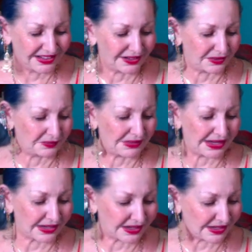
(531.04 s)
oh
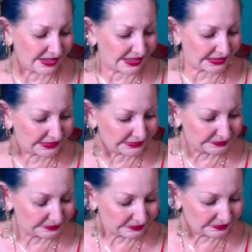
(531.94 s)
my God.
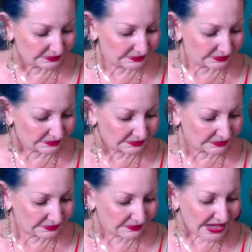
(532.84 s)

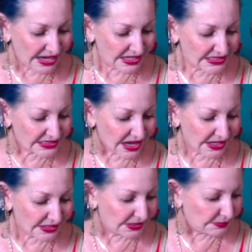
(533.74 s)
Yeah, he's
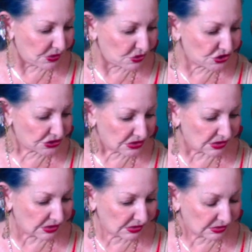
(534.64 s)
got an
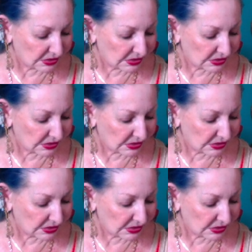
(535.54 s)
emotional